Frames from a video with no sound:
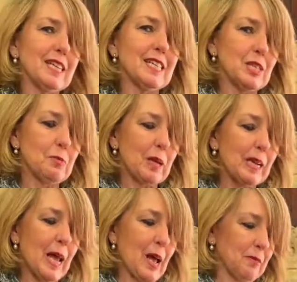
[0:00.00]
need to spell
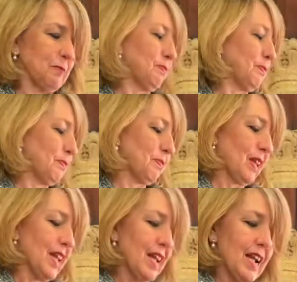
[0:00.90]
it out.
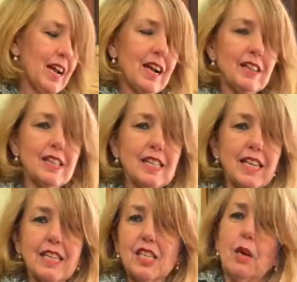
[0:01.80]
The
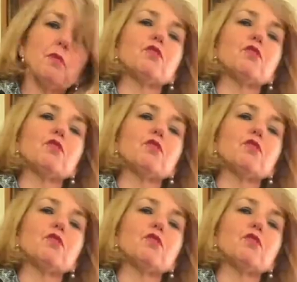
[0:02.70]
second type of